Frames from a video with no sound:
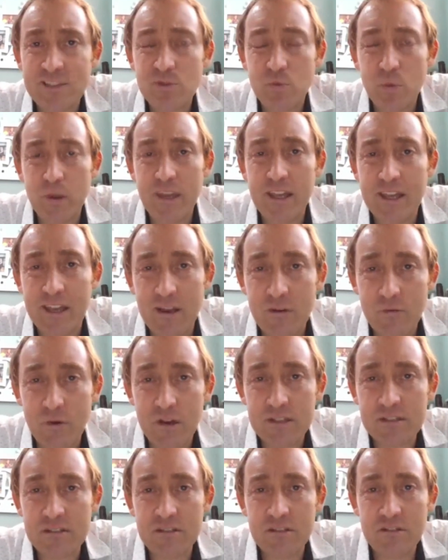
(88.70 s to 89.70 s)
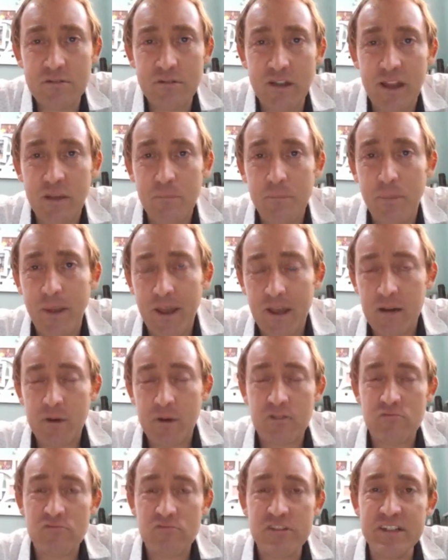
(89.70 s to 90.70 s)
this week and what's new in
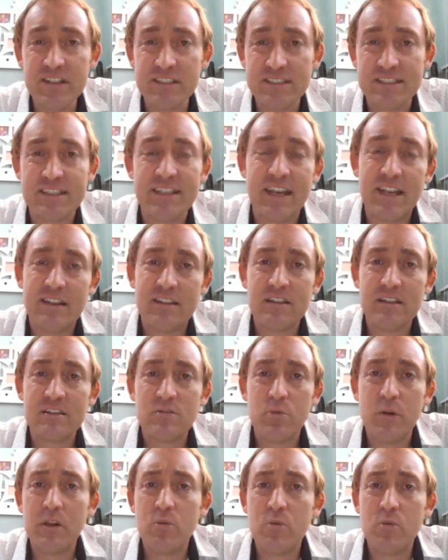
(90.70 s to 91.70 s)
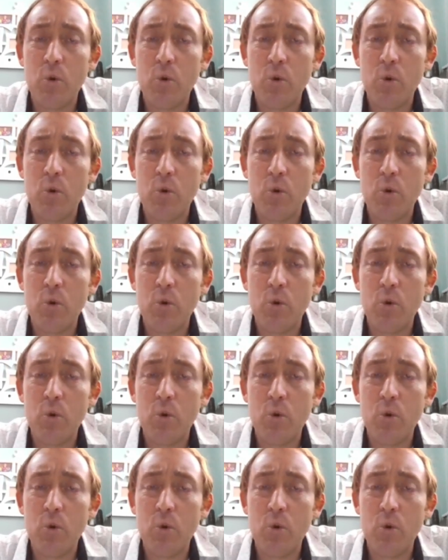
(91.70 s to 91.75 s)
Panama real estate this week?